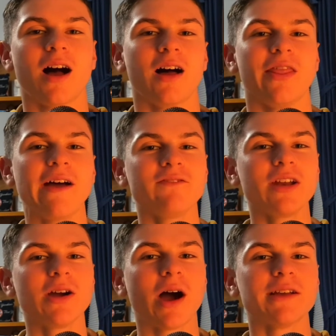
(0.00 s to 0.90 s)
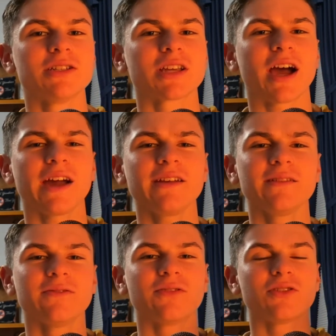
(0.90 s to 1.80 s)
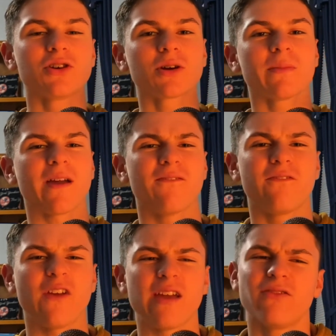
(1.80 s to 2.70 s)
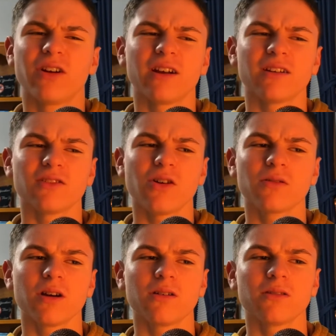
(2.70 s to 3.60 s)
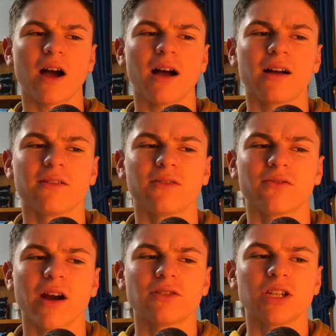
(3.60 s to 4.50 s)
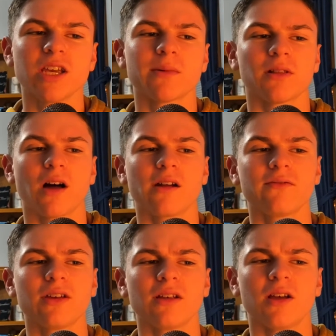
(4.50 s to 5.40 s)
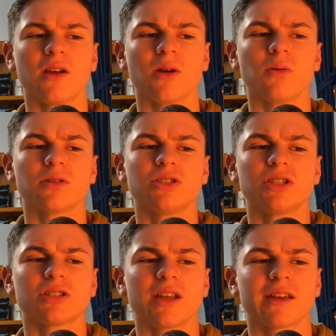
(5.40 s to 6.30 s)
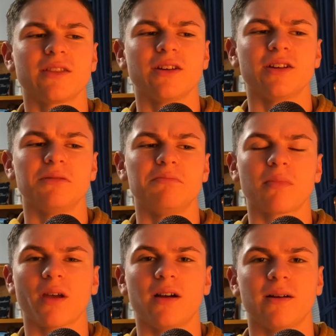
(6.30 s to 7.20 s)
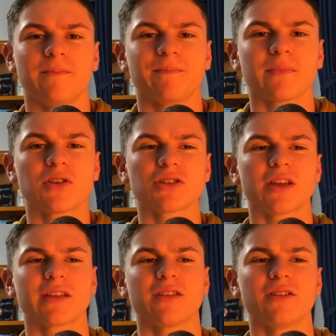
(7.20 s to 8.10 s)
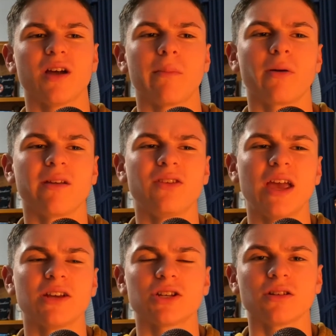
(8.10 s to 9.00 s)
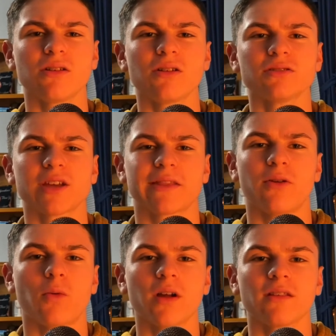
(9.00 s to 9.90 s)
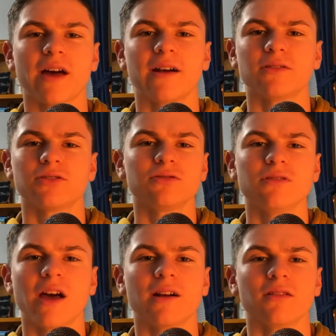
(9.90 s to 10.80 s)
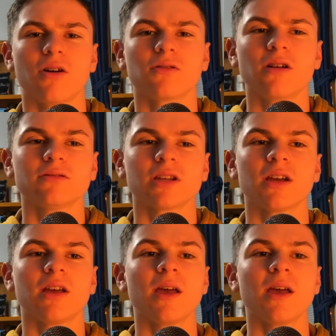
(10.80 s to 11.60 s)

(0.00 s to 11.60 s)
uh, that video, I just kind of took my favorite logo uh, for every team, and a lot of it was just like the um, just like the abbreviation logos, like the one letter, two letter logos.